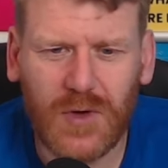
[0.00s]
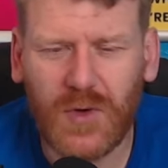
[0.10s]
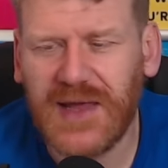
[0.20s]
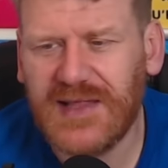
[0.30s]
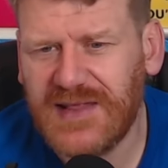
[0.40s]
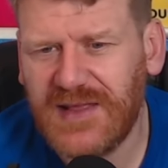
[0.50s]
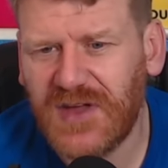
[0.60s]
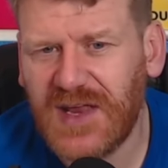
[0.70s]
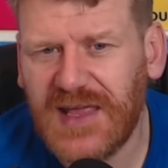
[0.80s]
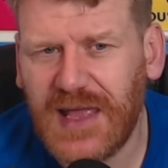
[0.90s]
Okay, he didn't have a
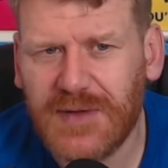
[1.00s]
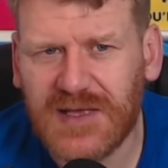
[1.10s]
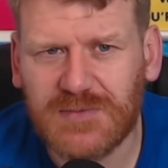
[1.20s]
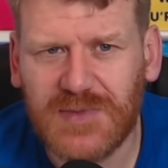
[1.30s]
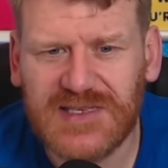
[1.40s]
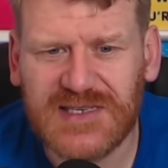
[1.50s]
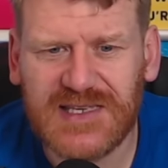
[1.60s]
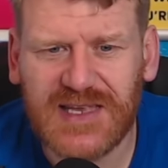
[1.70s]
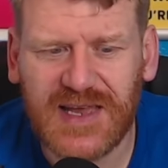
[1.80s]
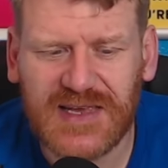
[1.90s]
great game against
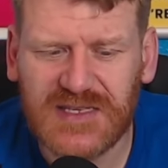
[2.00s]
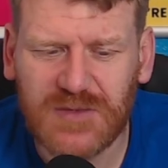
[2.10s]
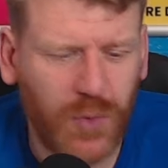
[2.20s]
Manchester United,